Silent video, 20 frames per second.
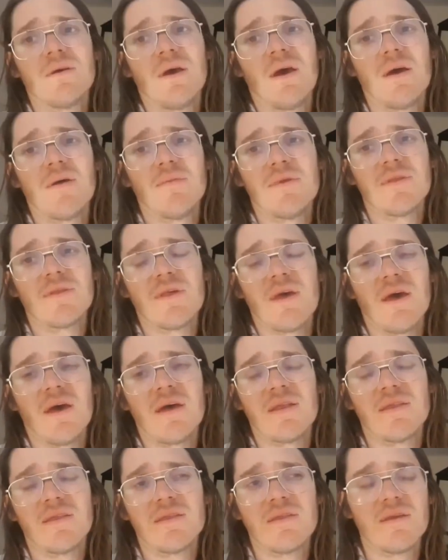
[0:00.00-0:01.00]
Yeah, I've been
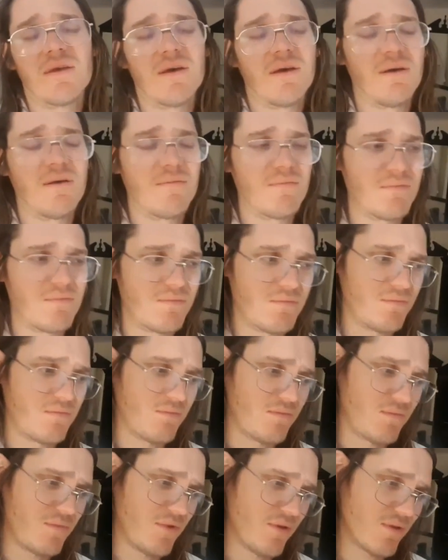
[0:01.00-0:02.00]
sad. Um,
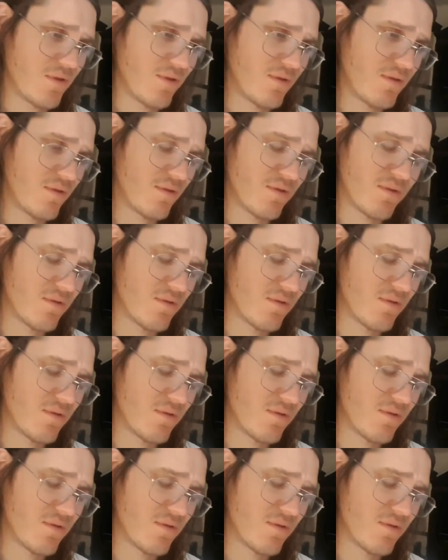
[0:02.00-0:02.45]
just